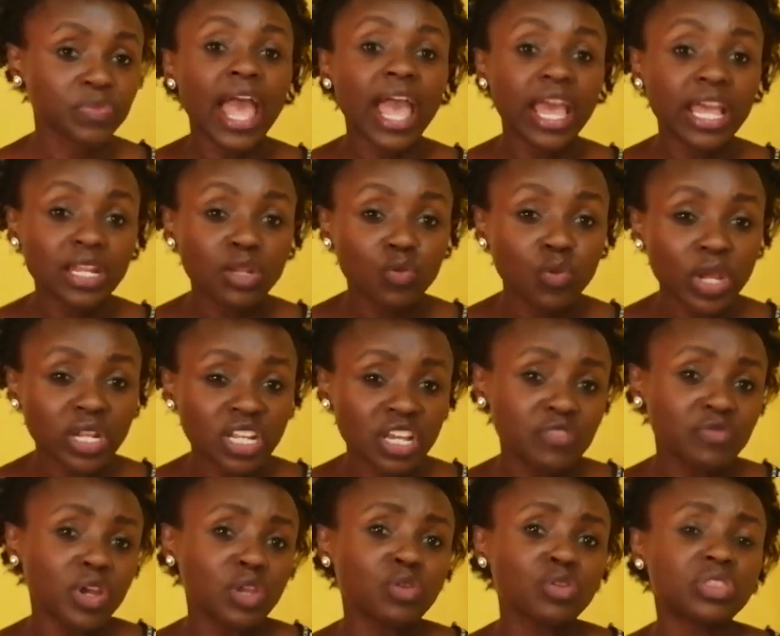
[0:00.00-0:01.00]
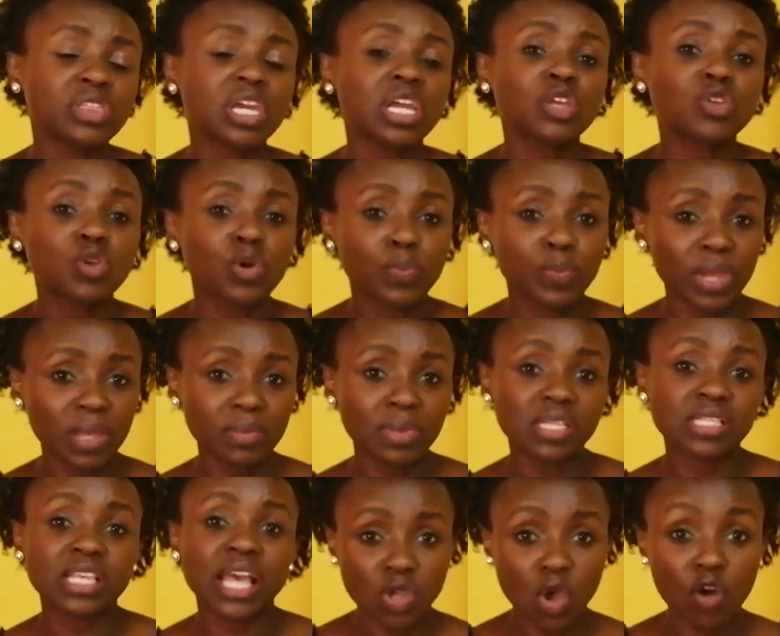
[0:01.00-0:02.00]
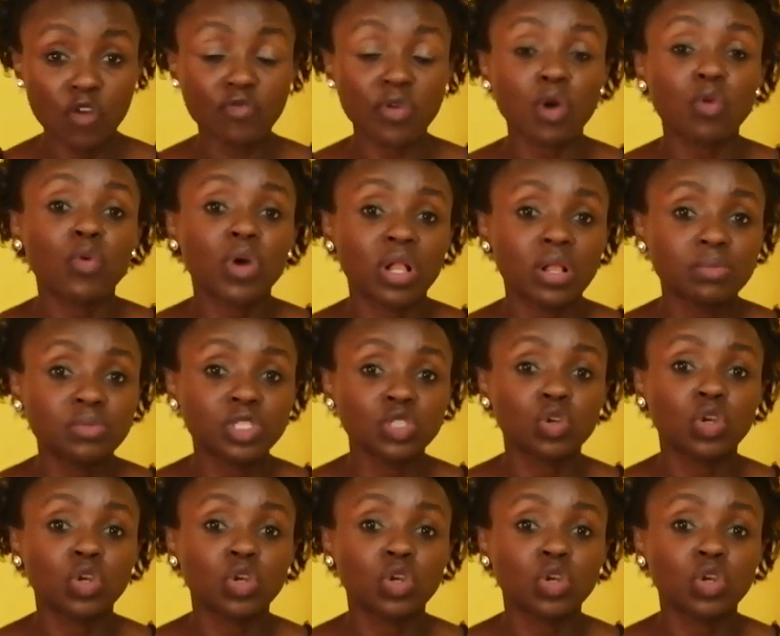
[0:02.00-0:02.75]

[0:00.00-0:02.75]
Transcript: And whenever you think your baby is overwhelmed,